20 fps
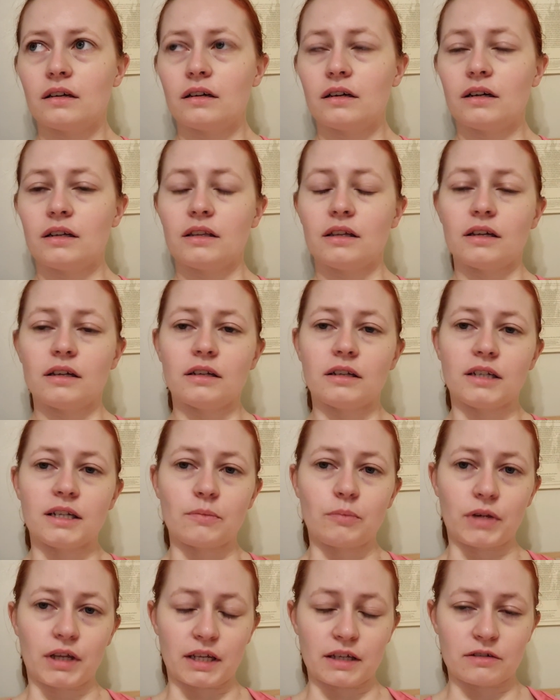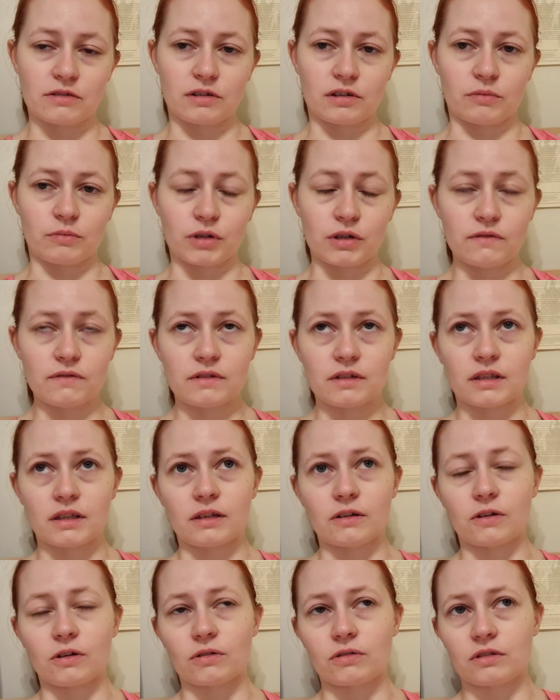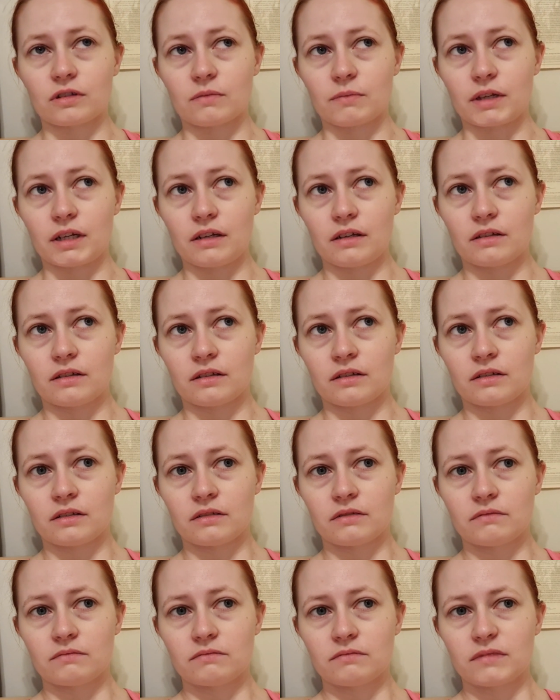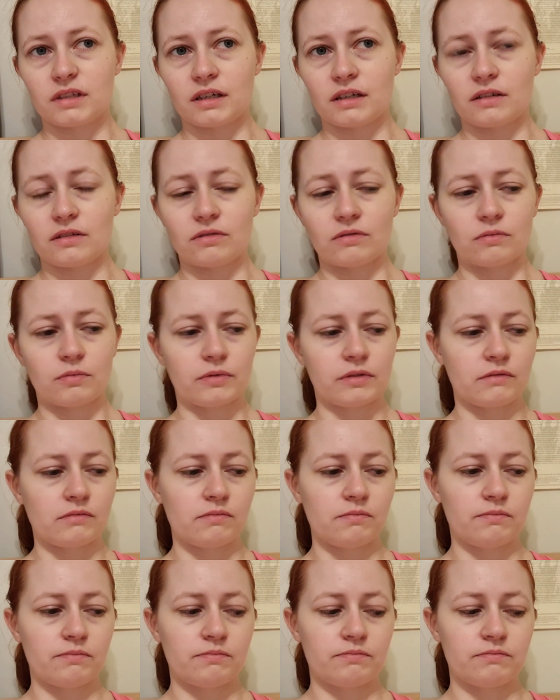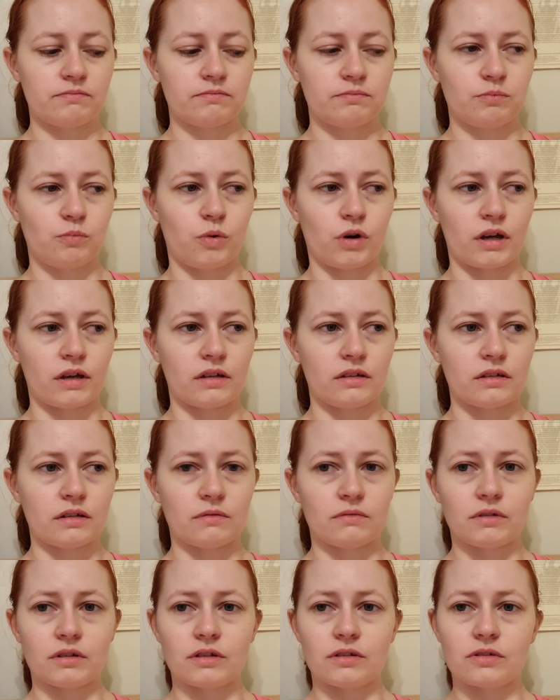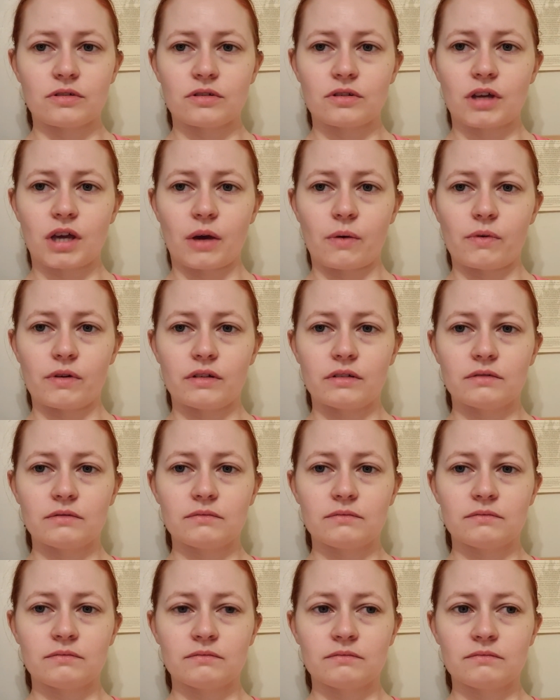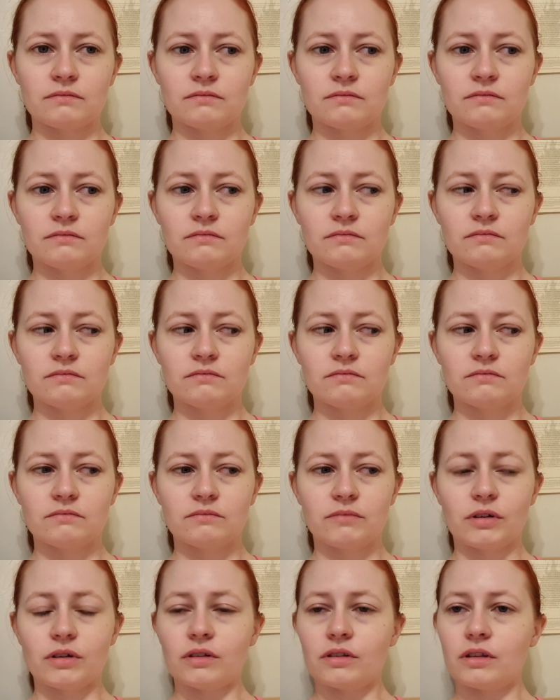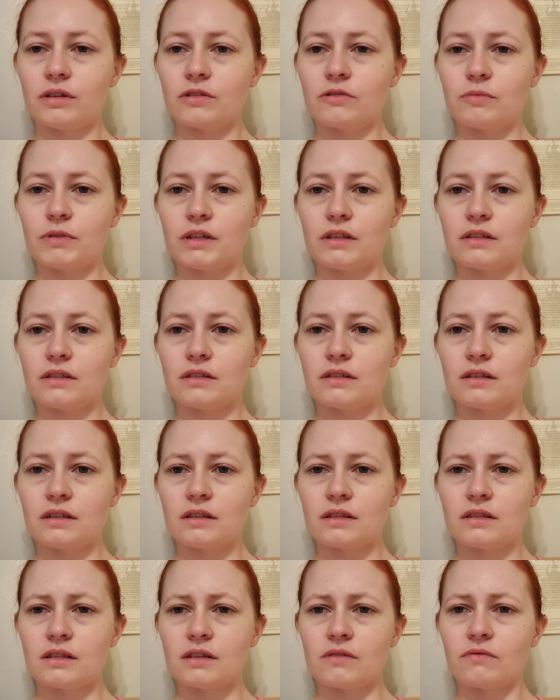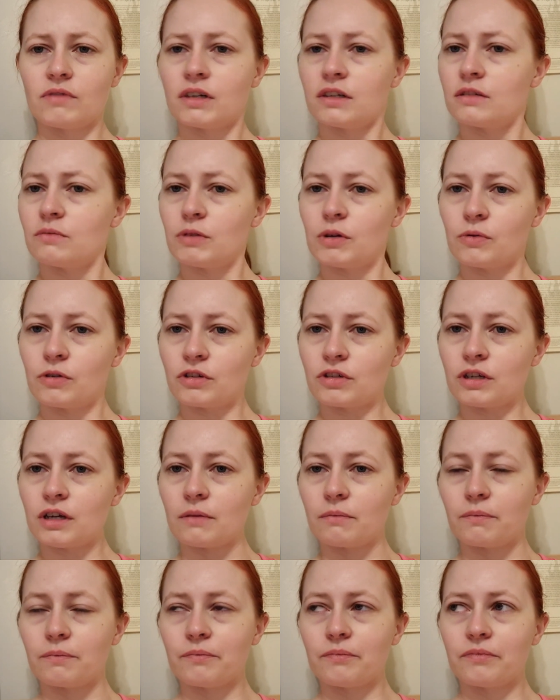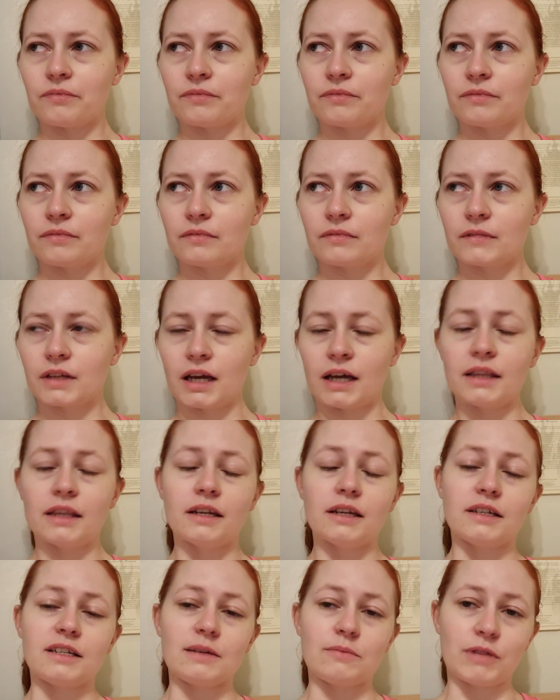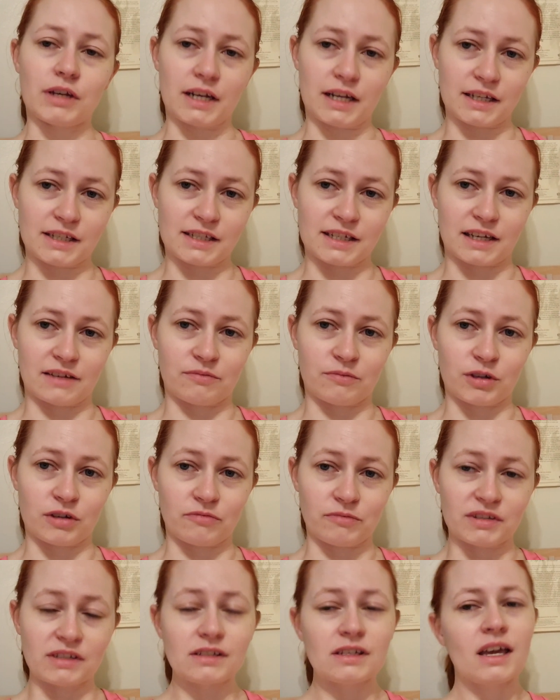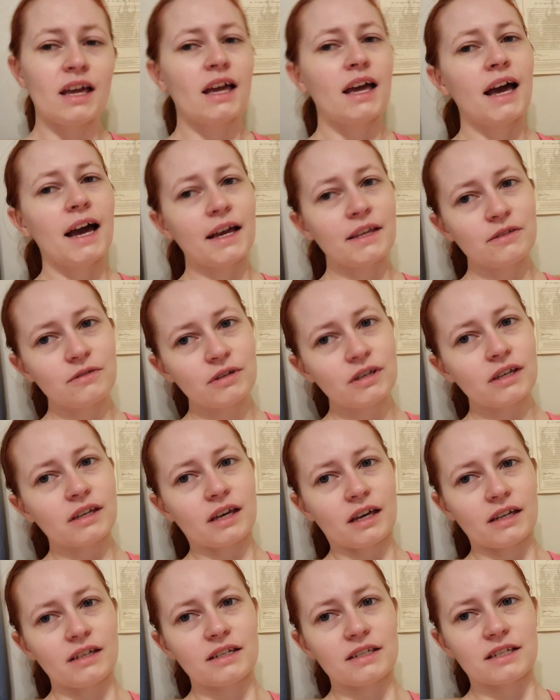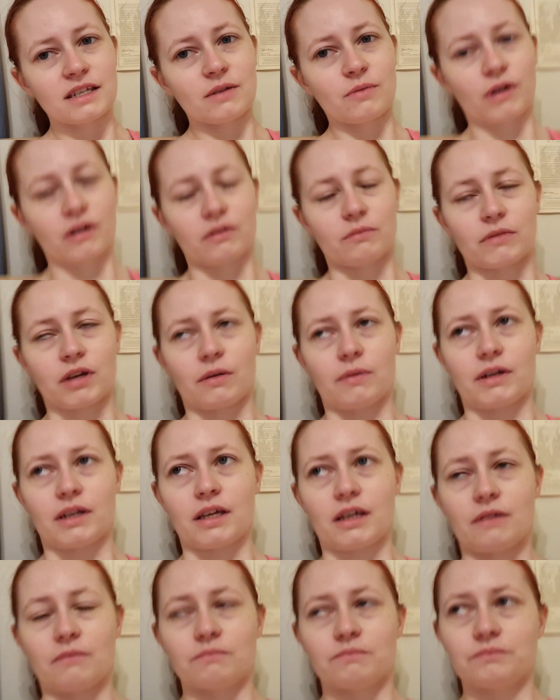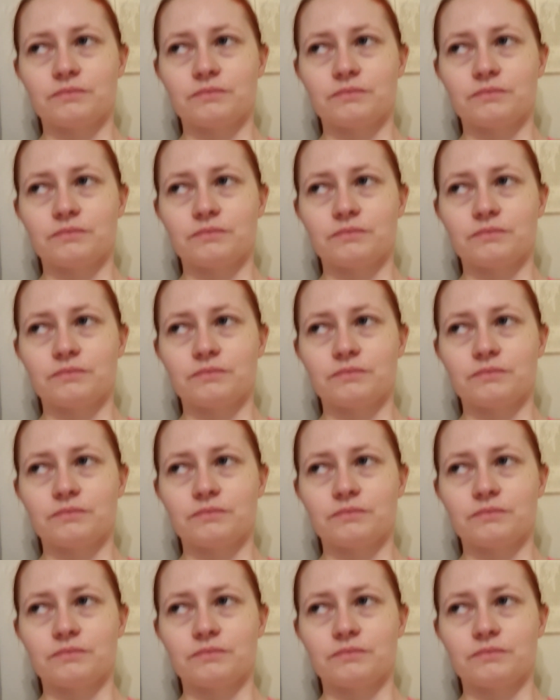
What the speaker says: And then I did my next lot of moves, and then I got to the minute, and then I thought, well, why don't I just go and put all those bits in the sink ready to be washed up? And then I did my next set of movements, and you can kind of see where I'm going here.